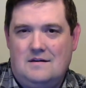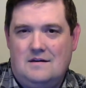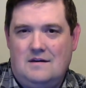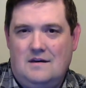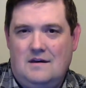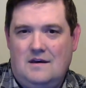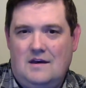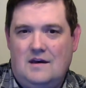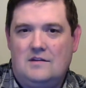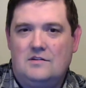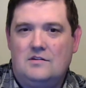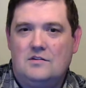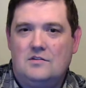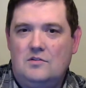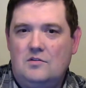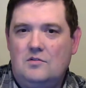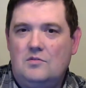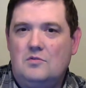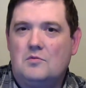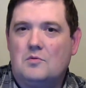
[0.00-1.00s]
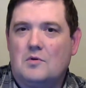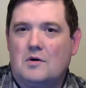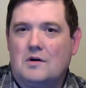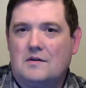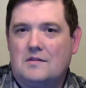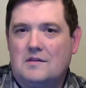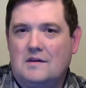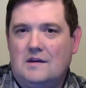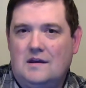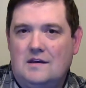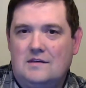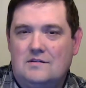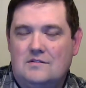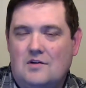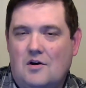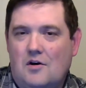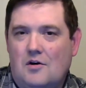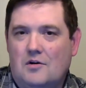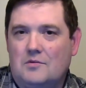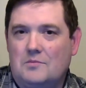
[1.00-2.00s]
And to do the work that he's
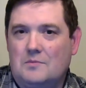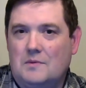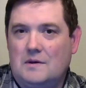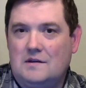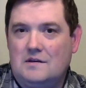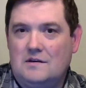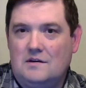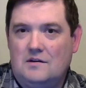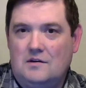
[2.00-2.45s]
called me to do.